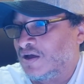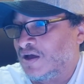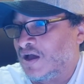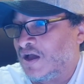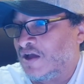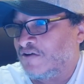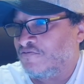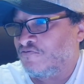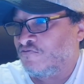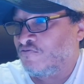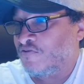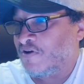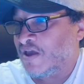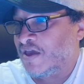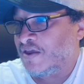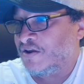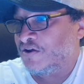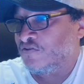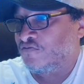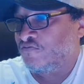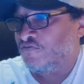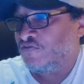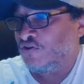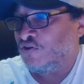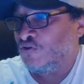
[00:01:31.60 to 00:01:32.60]
I've read
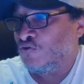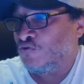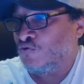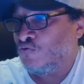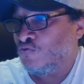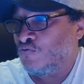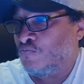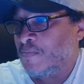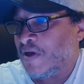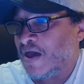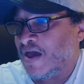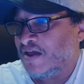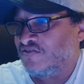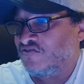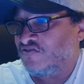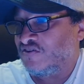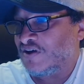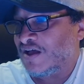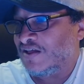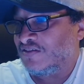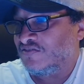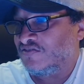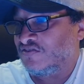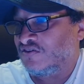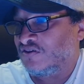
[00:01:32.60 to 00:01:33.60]
a few Matt
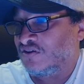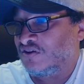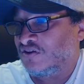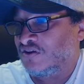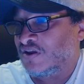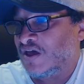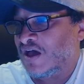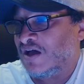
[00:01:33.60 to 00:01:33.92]
Johnson